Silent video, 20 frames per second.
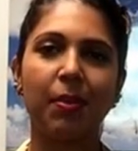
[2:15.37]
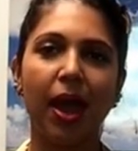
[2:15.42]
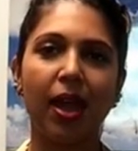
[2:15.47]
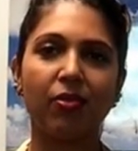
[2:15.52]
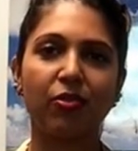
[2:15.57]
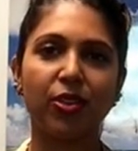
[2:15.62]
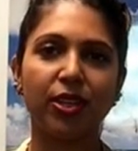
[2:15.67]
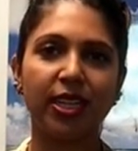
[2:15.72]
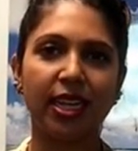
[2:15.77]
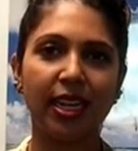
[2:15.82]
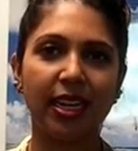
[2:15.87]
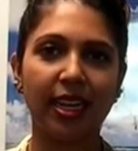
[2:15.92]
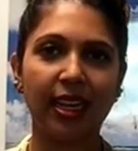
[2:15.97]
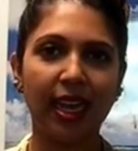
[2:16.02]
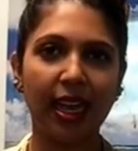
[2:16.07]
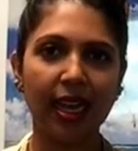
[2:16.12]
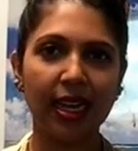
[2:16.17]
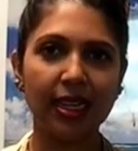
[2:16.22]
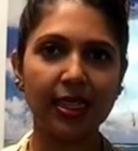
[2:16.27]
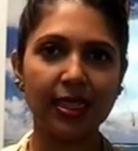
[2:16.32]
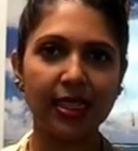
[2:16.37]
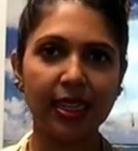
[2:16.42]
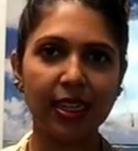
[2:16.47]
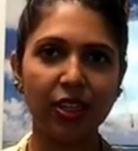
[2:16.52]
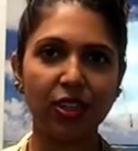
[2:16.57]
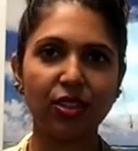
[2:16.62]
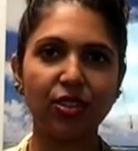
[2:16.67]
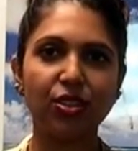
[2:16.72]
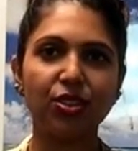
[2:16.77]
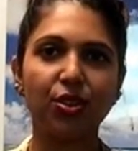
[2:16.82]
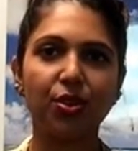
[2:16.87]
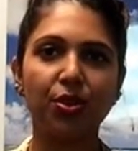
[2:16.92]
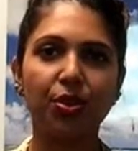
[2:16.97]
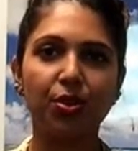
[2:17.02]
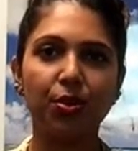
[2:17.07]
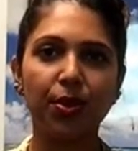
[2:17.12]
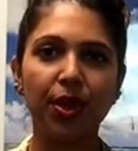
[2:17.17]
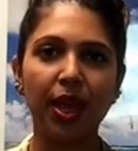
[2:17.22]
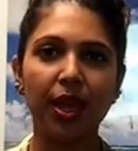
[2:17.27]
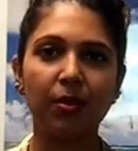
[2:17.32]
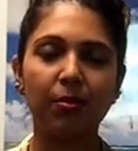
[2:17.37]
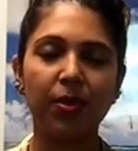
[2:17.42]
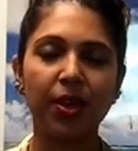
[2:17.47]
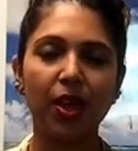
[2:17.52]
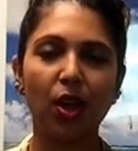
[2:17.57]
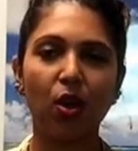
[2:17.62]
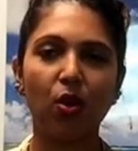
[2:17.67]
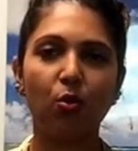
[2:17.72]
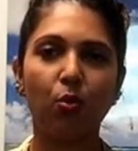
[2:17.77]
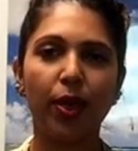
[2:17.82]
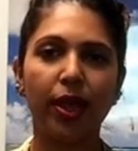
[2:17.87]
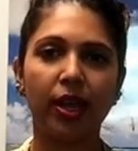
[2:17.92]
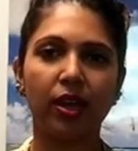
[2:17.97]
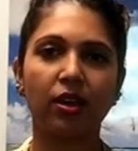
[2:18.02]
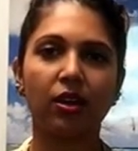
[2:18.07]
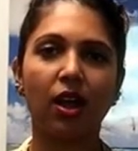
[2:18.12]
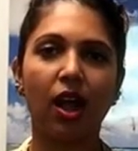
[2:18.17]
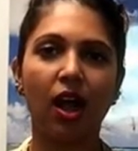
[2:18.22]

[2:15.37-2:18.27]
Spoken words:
every day to get clear so you can be aware